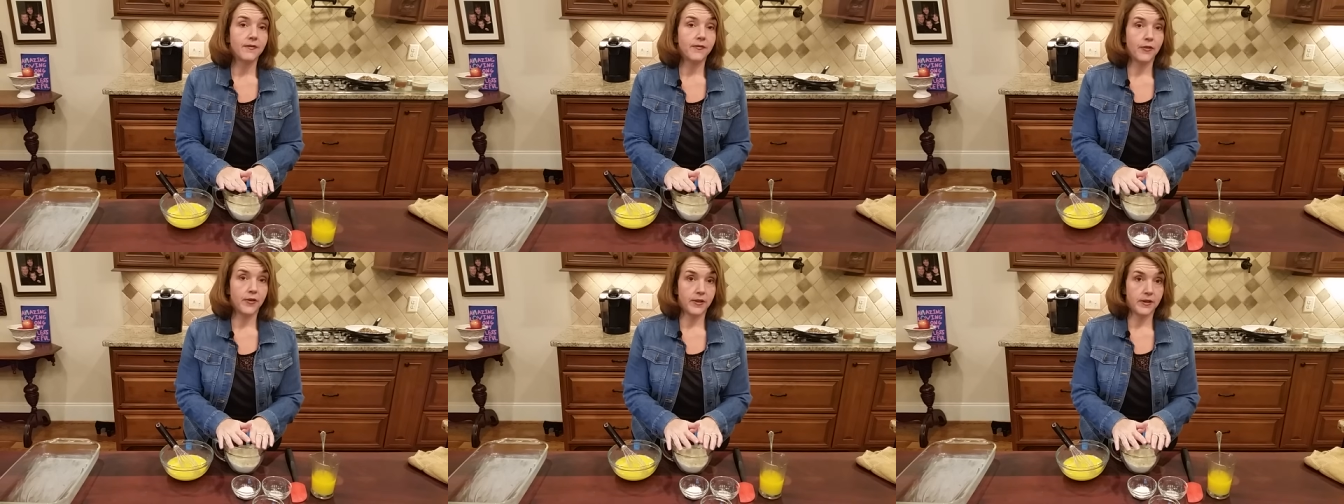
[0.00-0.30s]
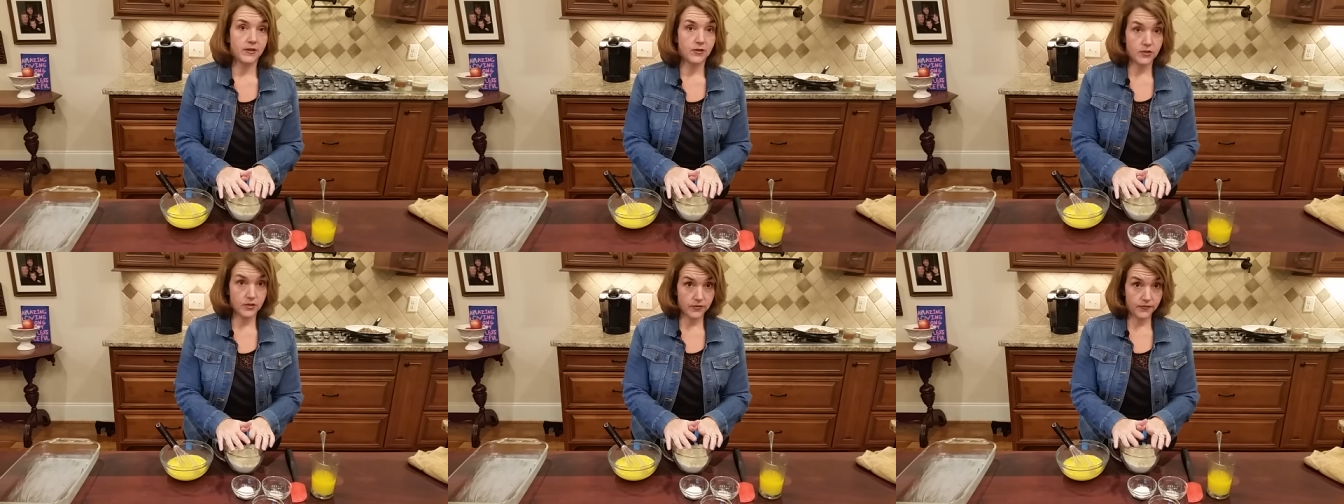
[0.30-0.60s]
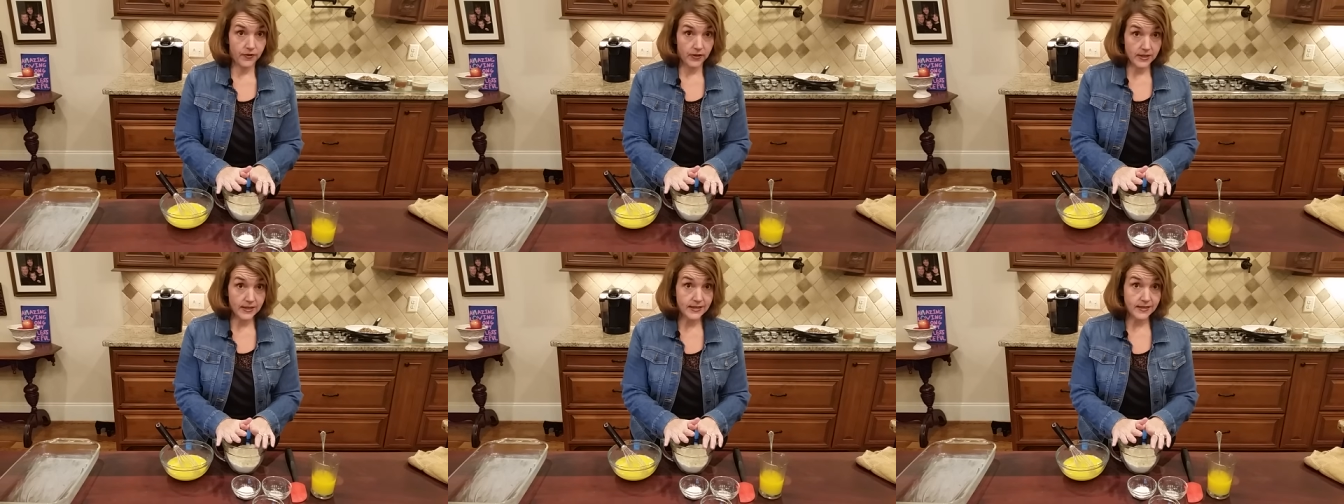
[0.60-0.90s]
for the
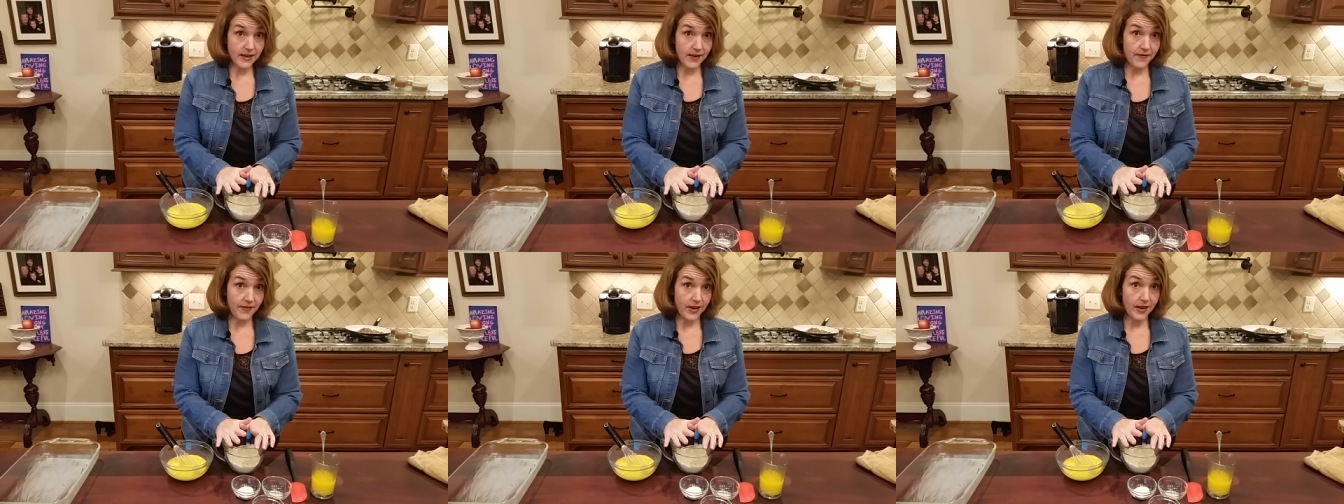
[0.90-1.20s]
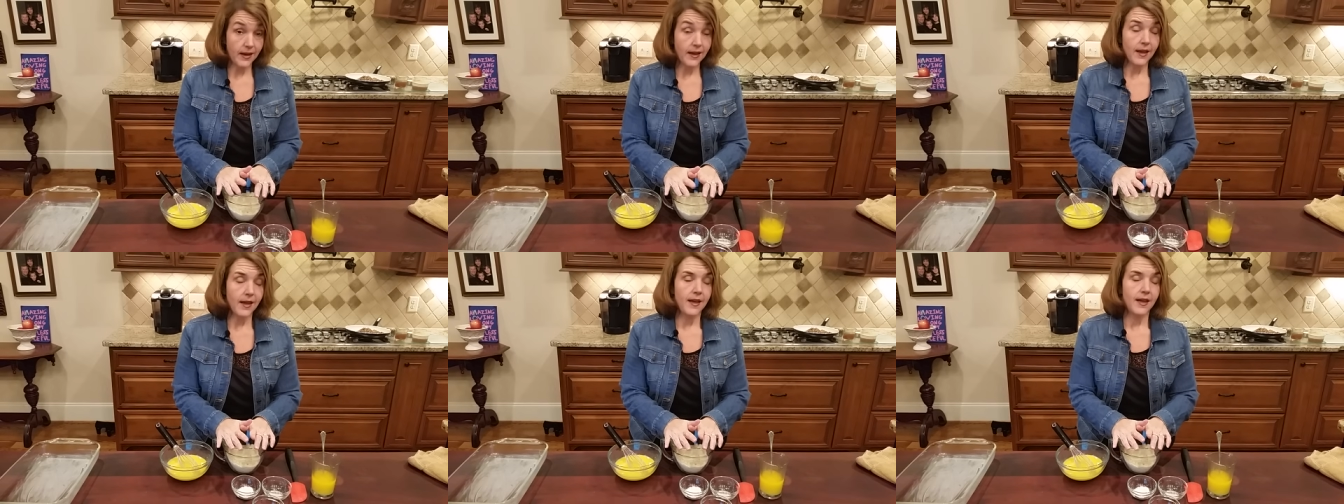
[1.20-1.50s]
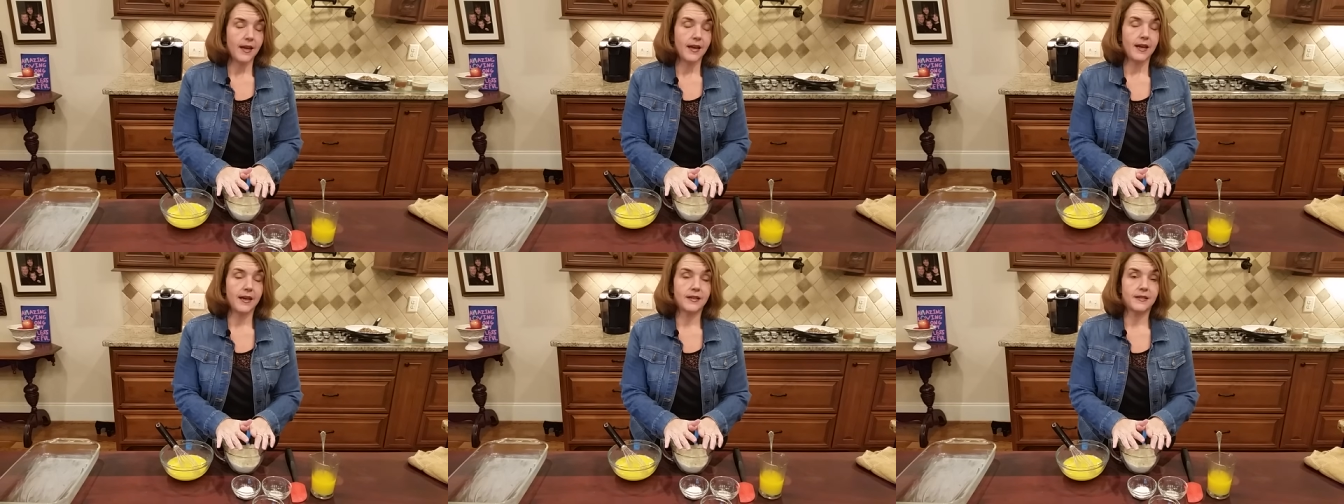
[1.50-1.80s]
for the stuffing.
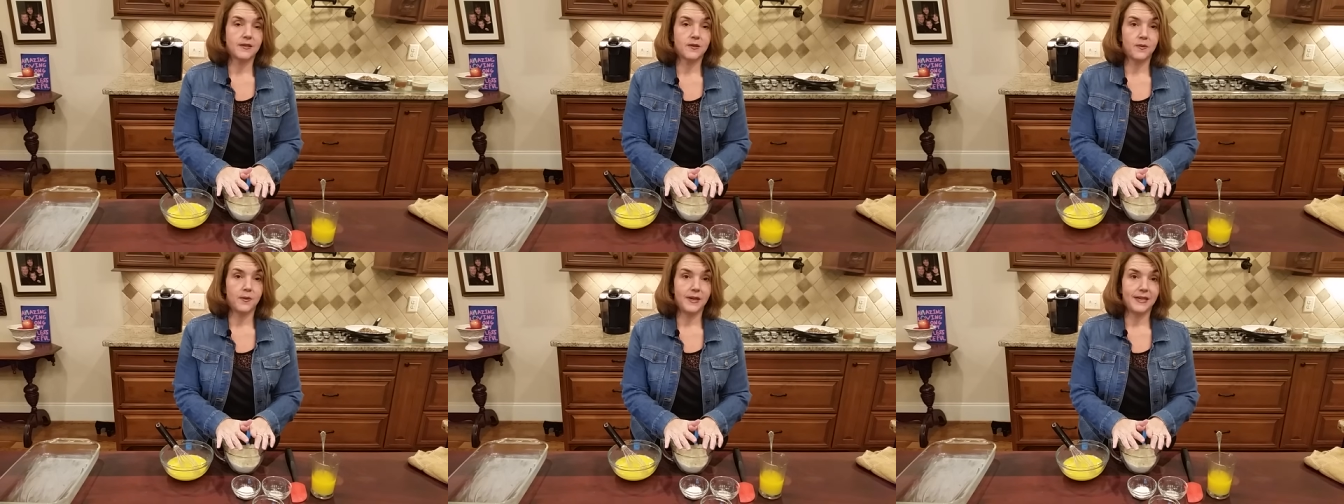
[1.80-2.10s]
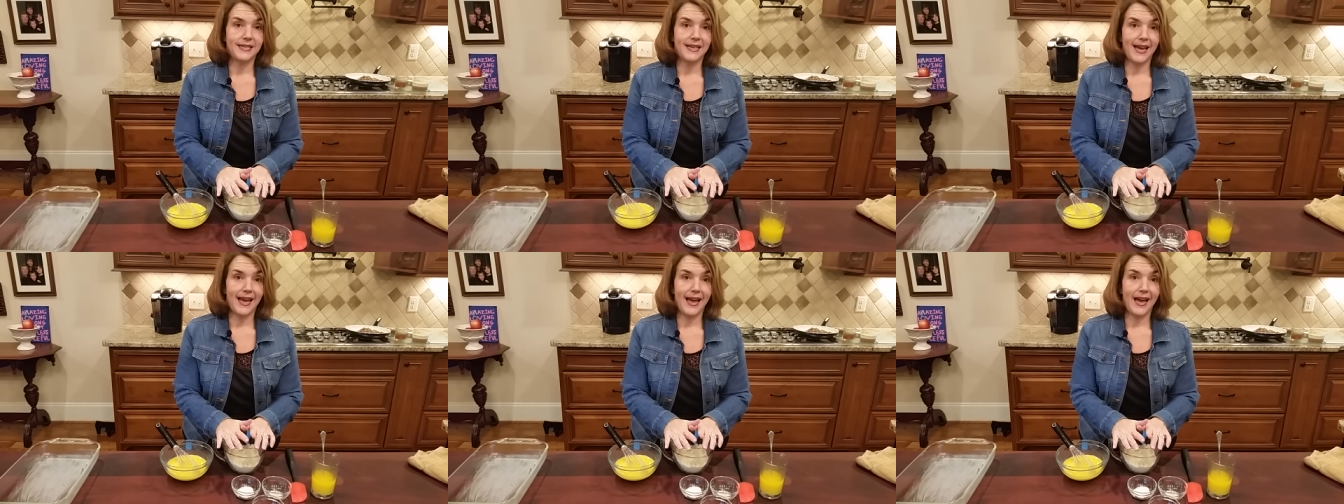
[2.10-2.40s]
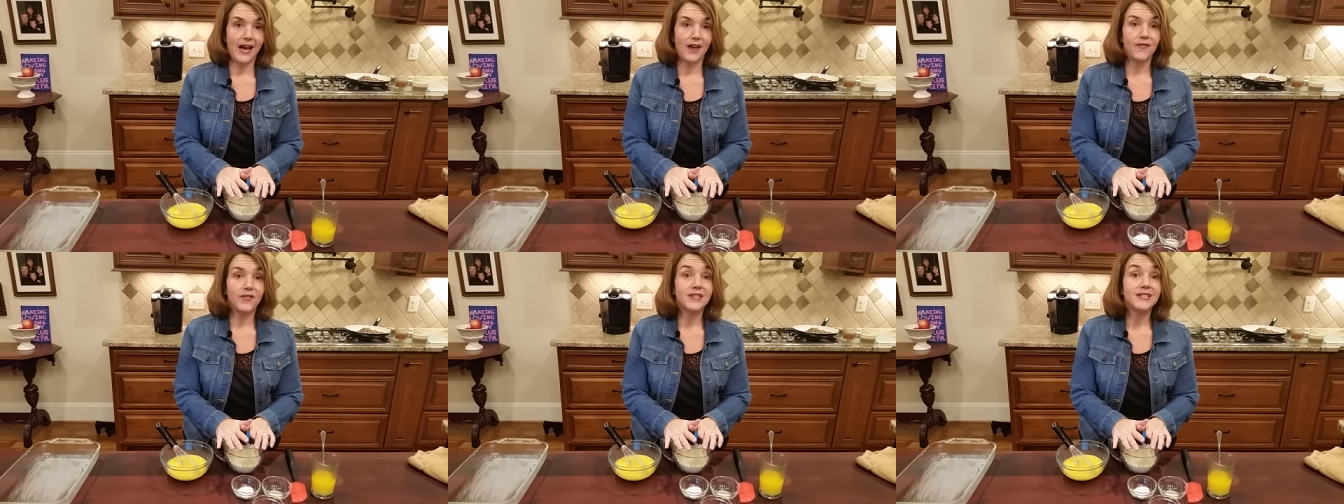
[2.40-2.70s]
It's going to
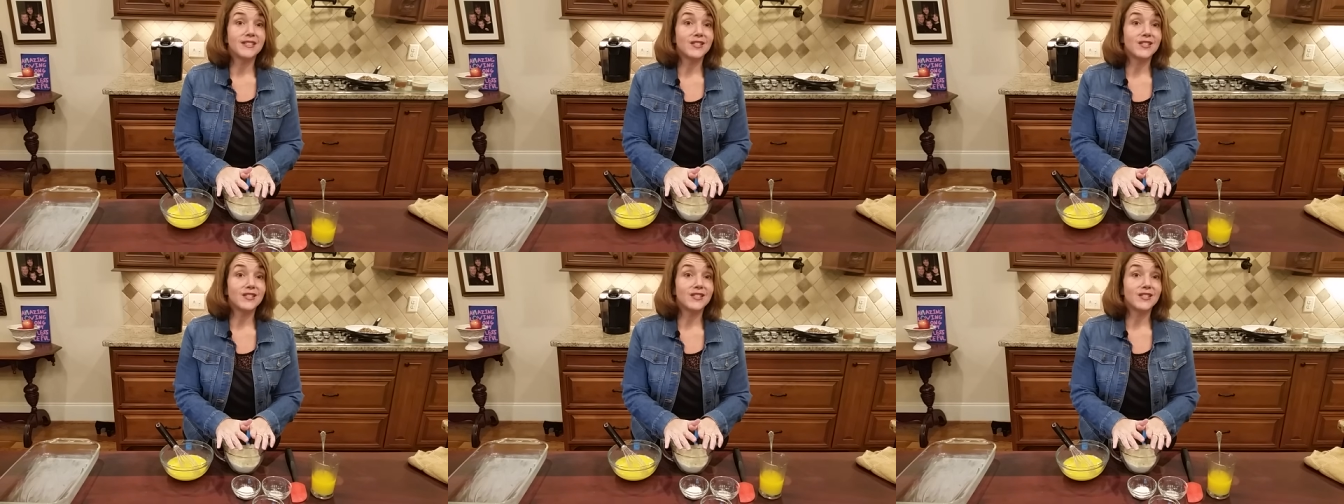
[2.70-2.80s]
have